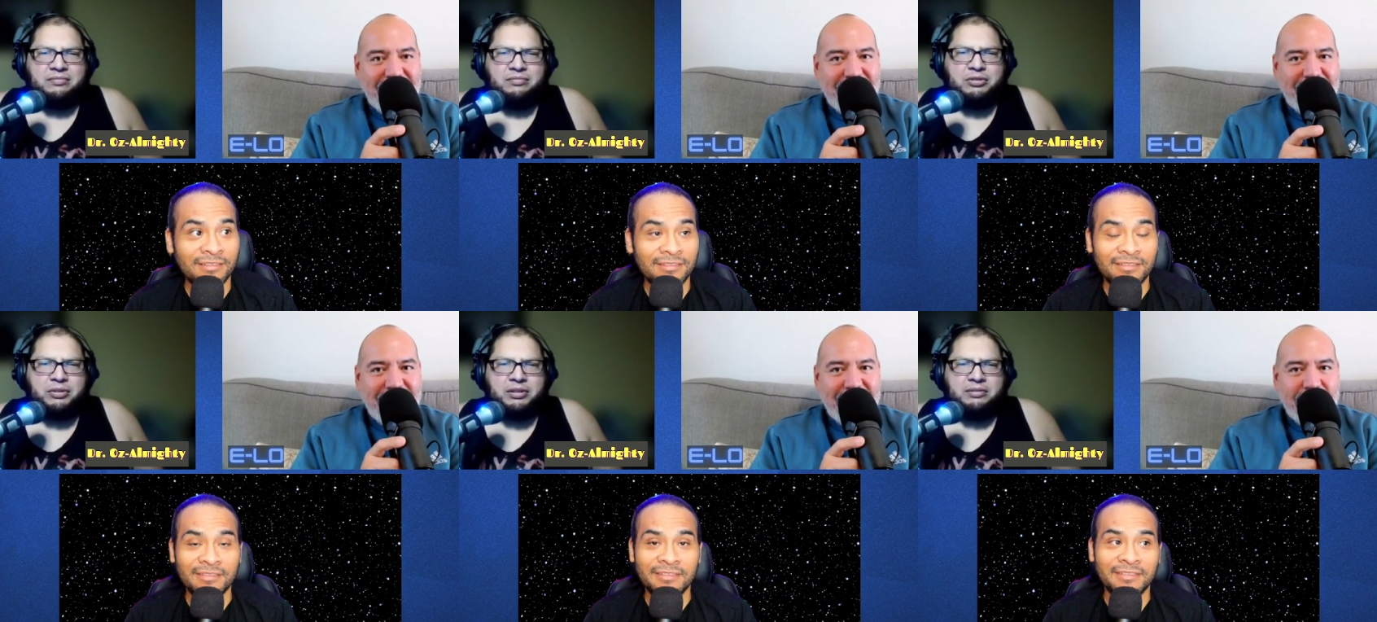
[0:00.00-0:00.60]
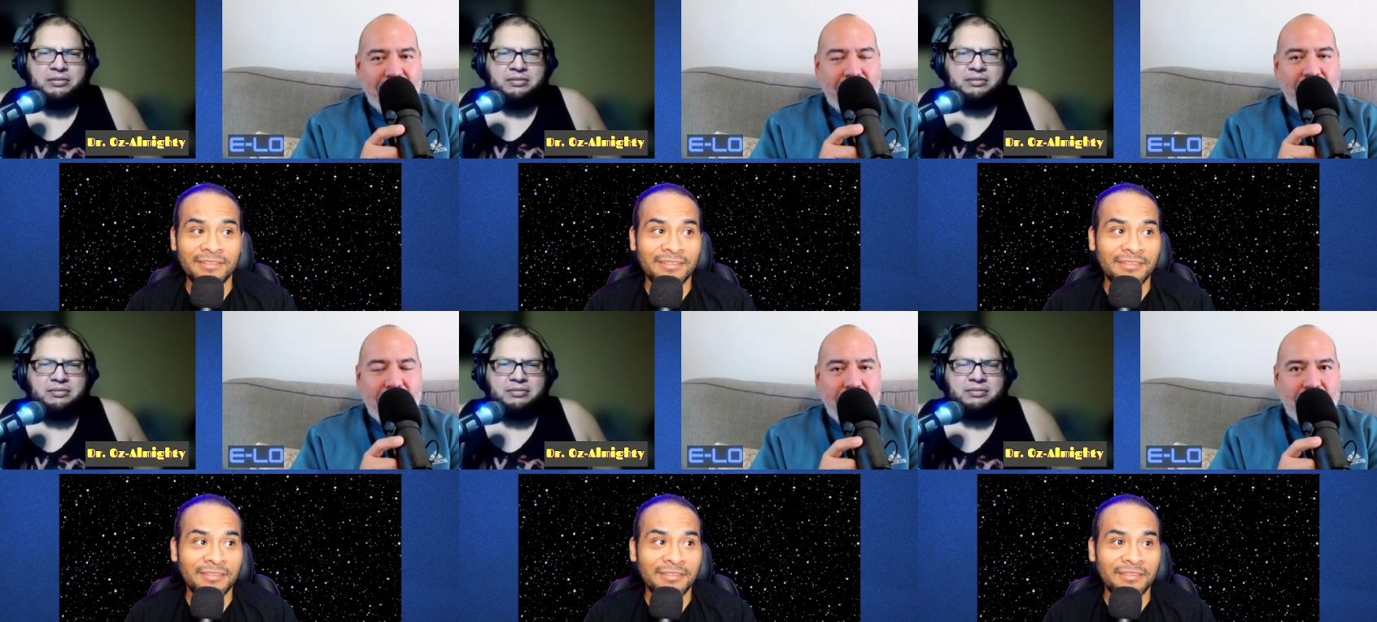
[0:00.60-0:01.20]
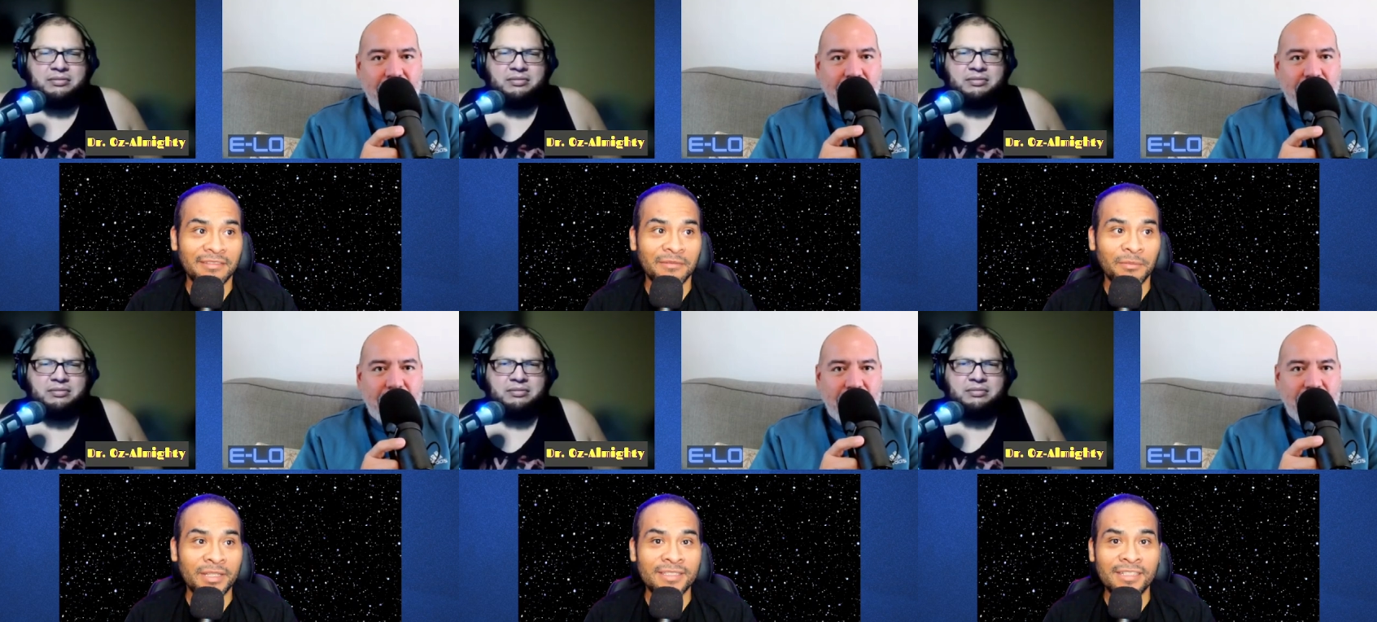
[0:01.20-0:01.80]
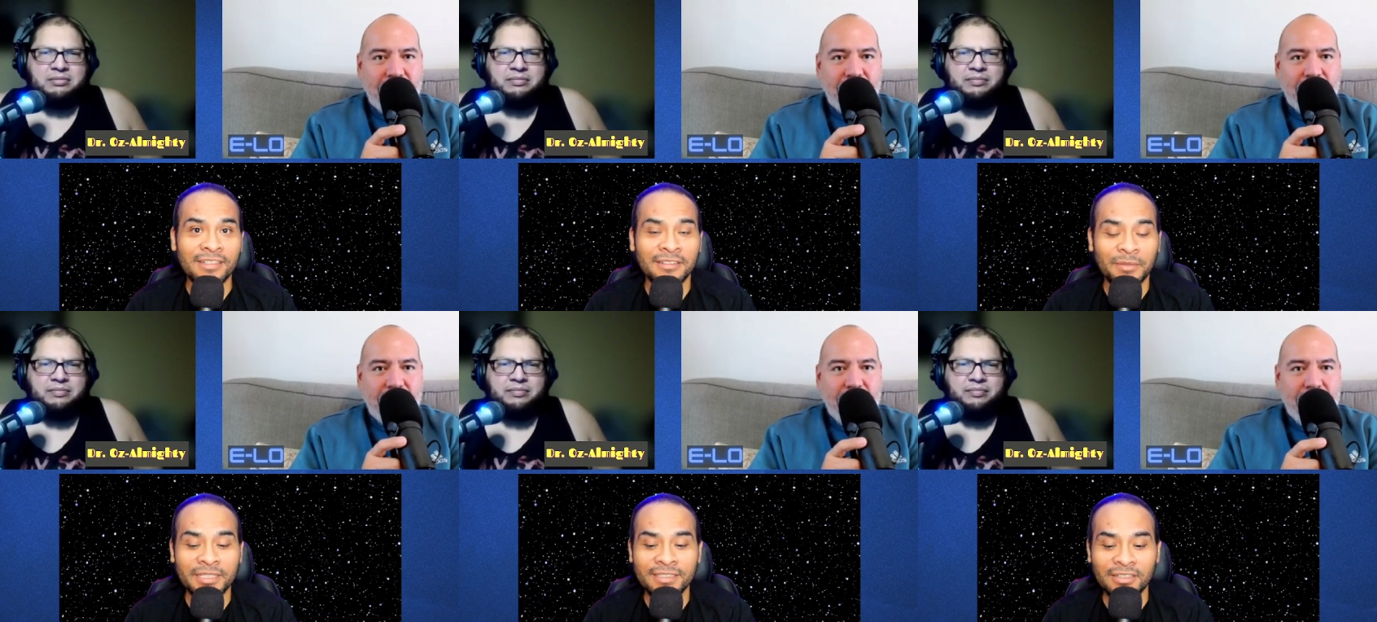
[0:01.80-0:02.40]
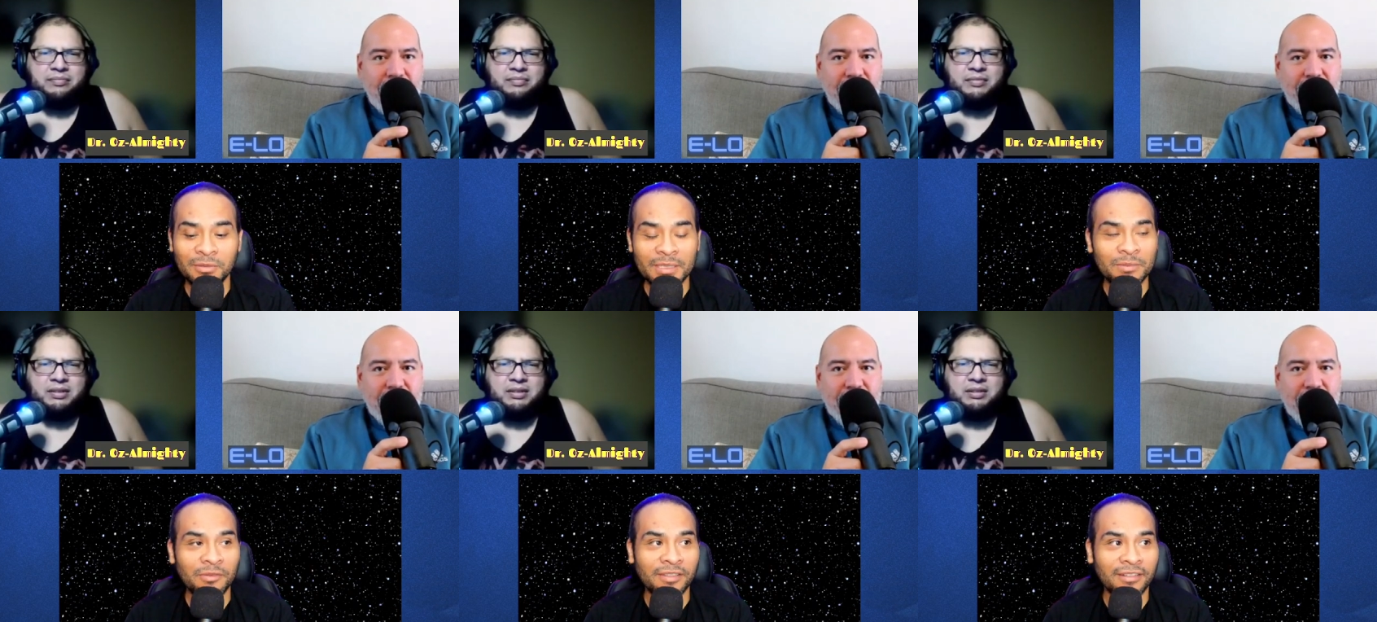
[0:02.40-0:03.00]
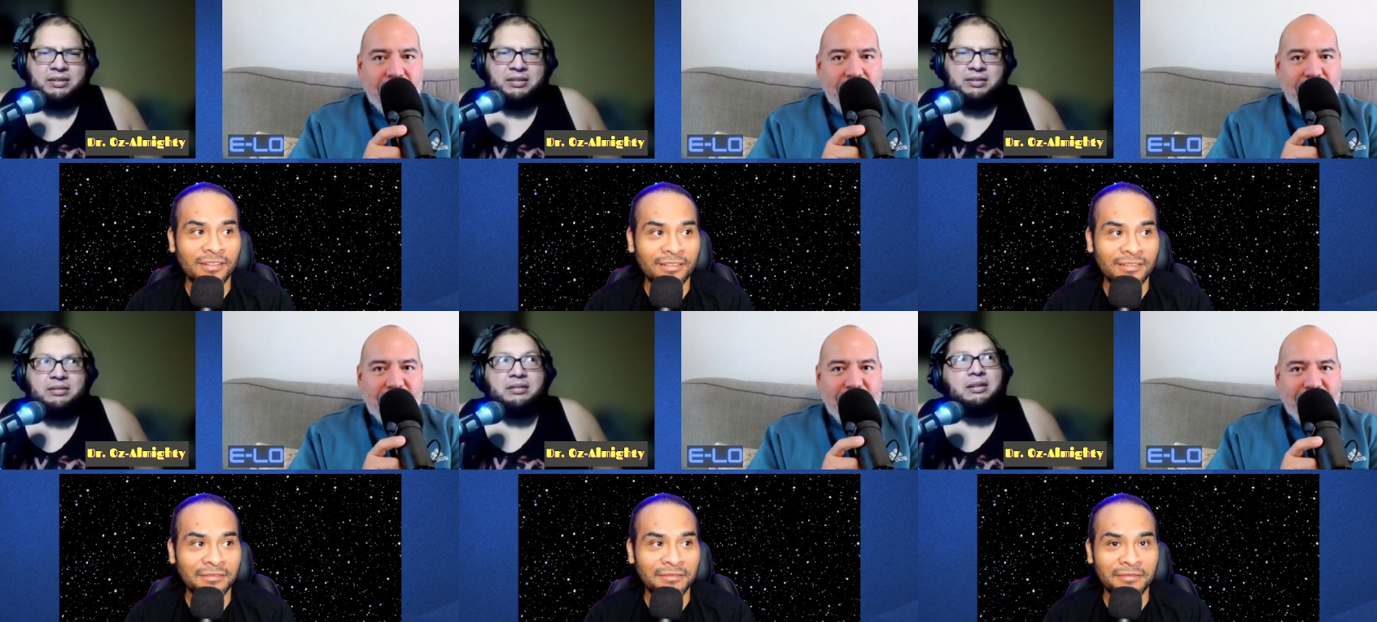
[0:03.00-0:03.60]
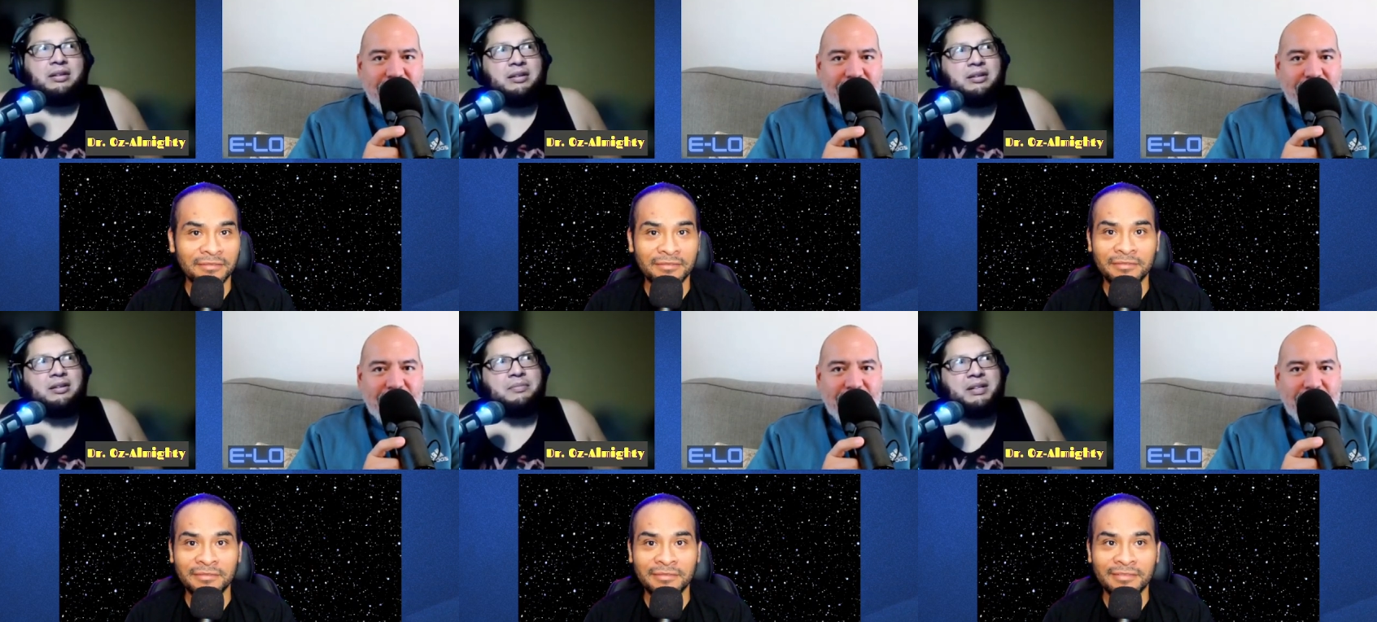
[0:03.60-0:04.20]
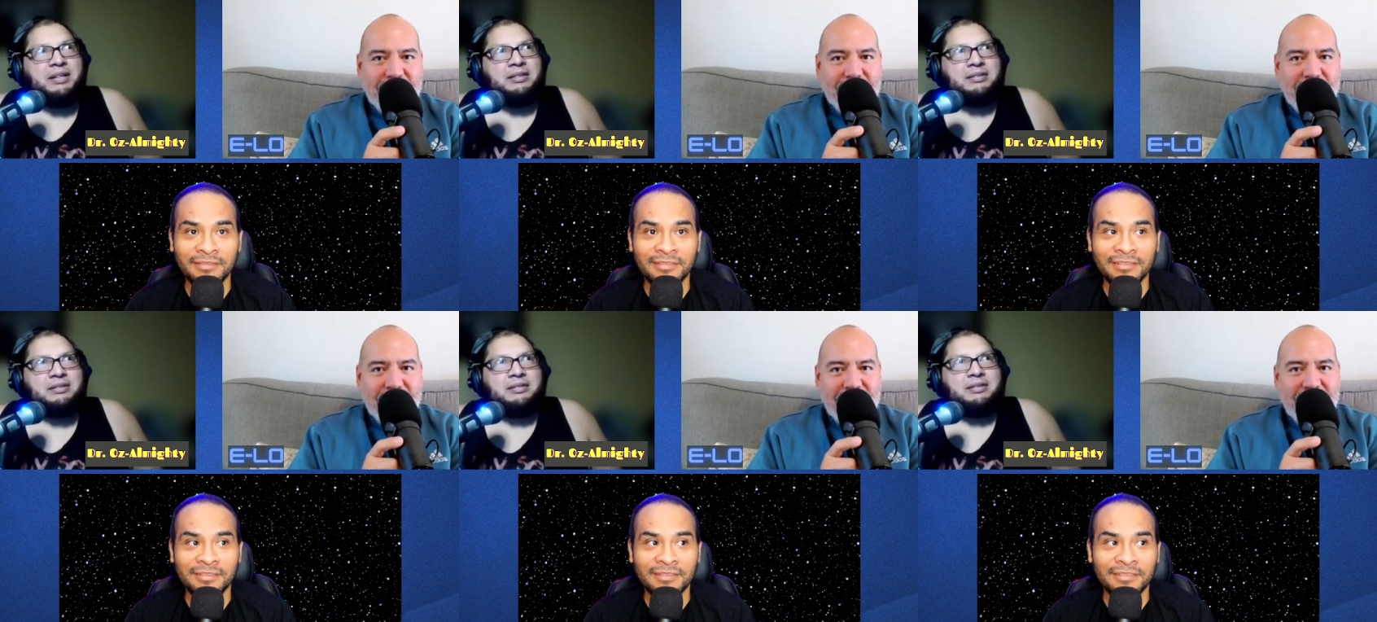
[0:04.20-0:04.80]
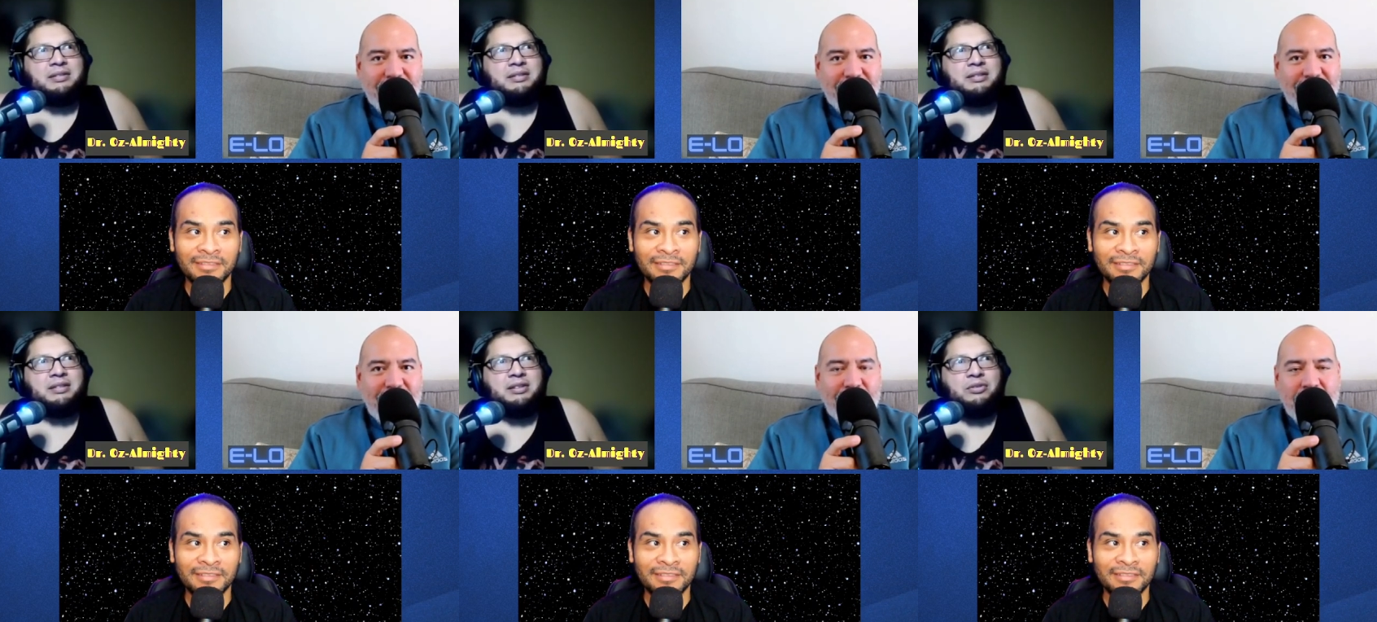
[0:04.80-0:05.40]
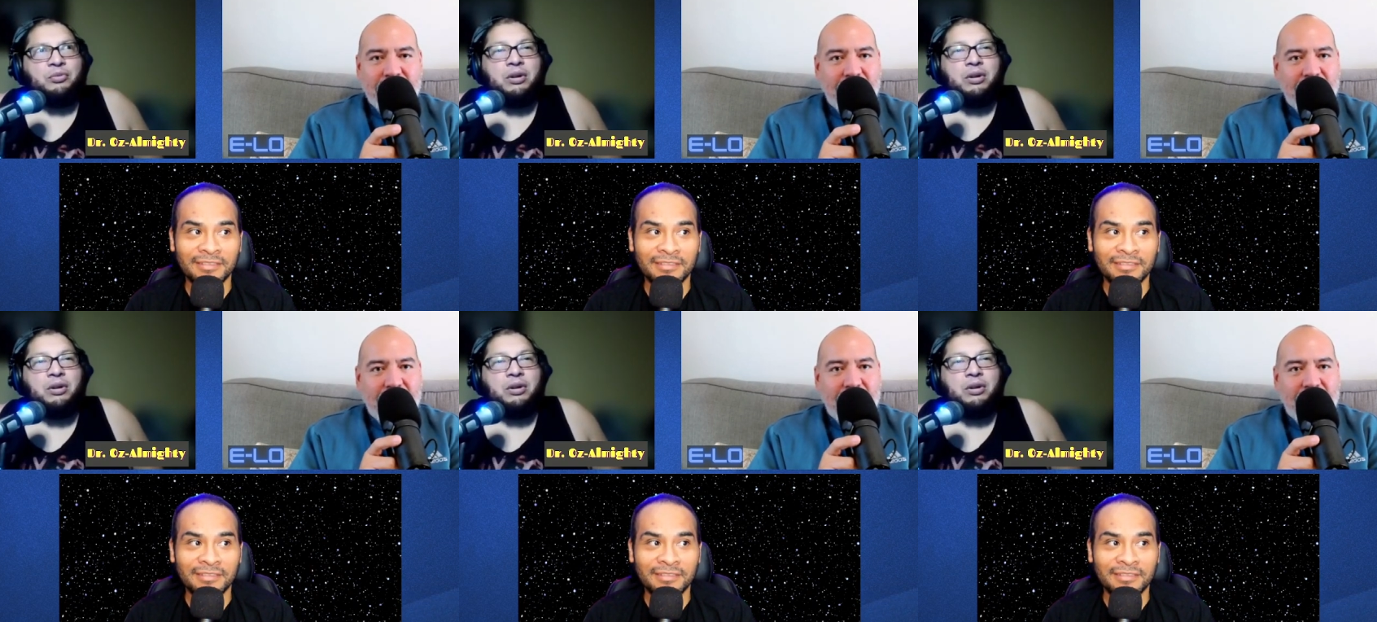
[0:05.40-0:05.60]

Speaker 1: Which one? Say
Speaker 2: it. Ben Stiller. Ben Stiller's best movie then.
Speaker 1: Oh man. No, it's